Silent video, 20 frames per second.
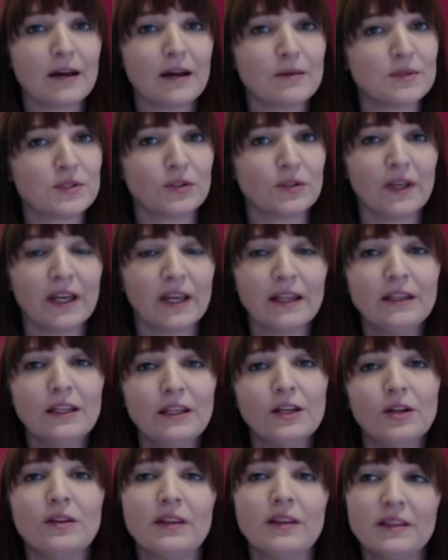Absolutely.
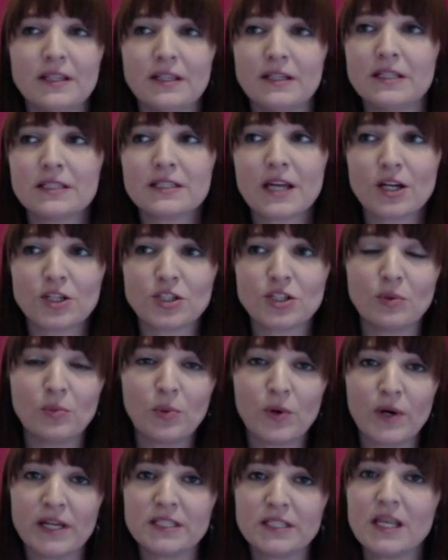And the discussion
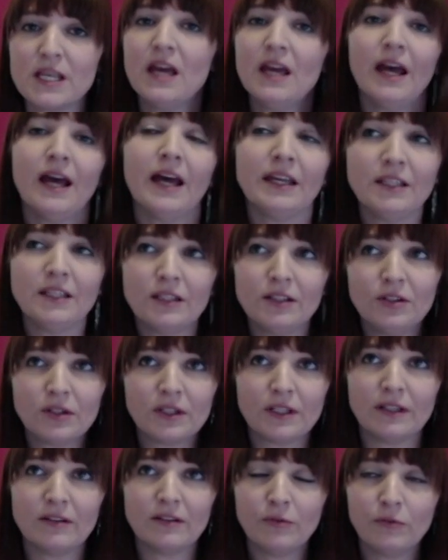points, you
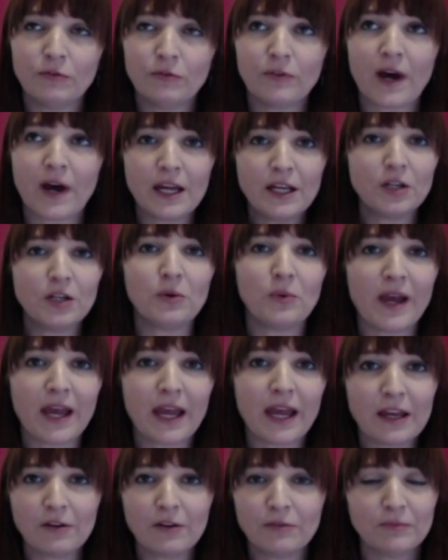can find a
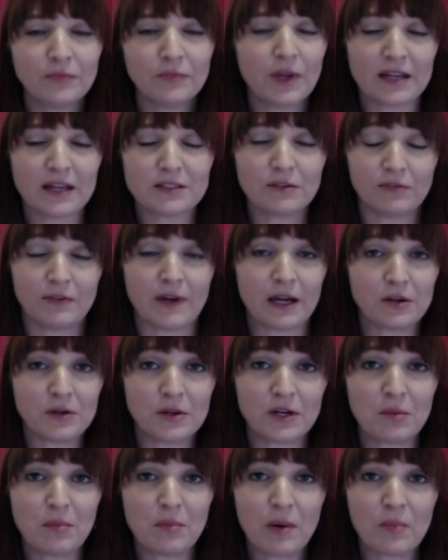way as a
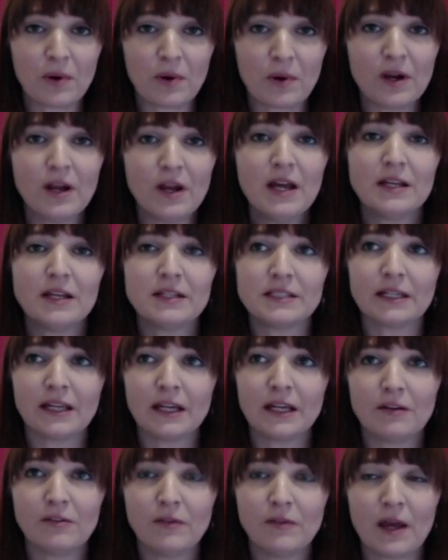faculty member to
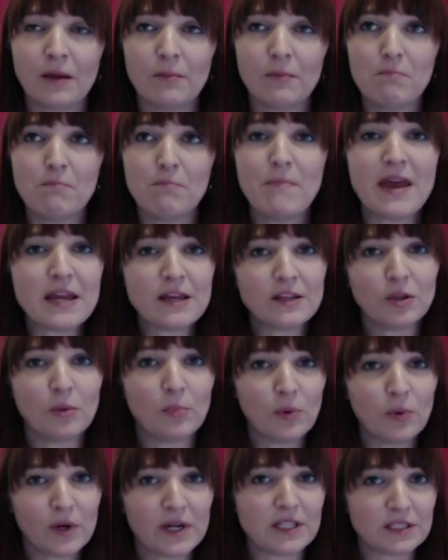kind of make the
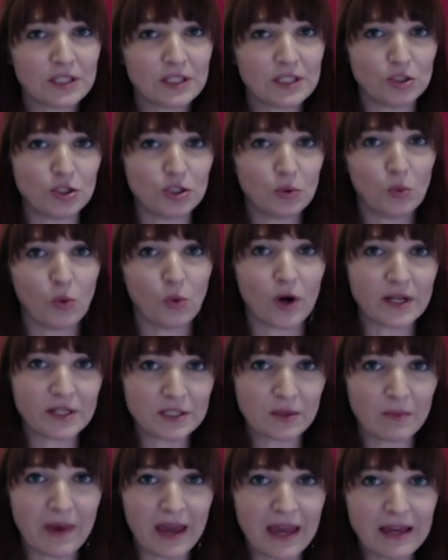points that you want
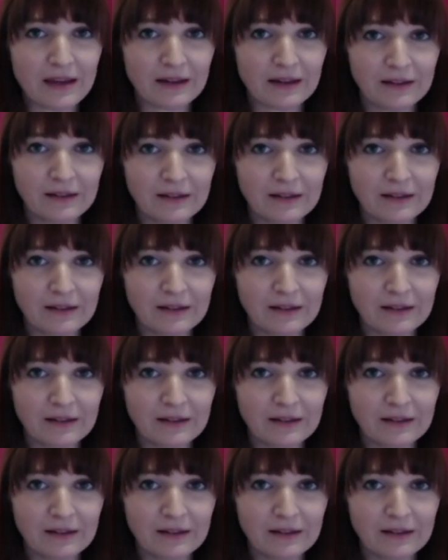to make